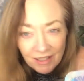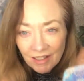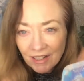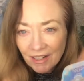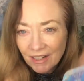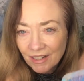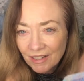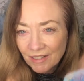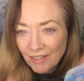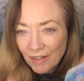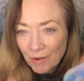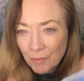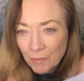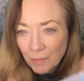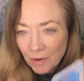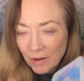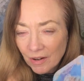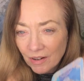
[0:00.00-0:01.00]
at
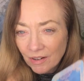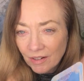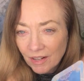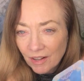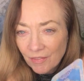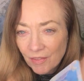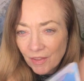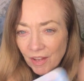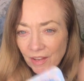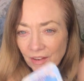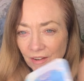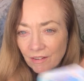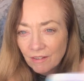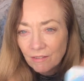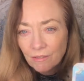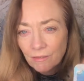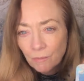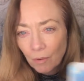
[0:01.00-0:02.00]
work, and
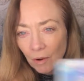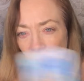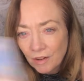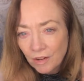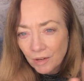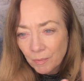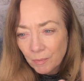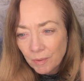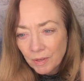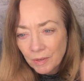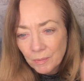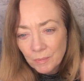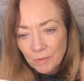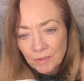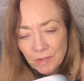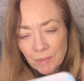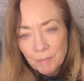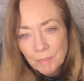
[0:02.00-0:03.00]
then walking away to a
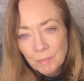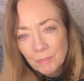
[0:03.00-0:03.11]
deeper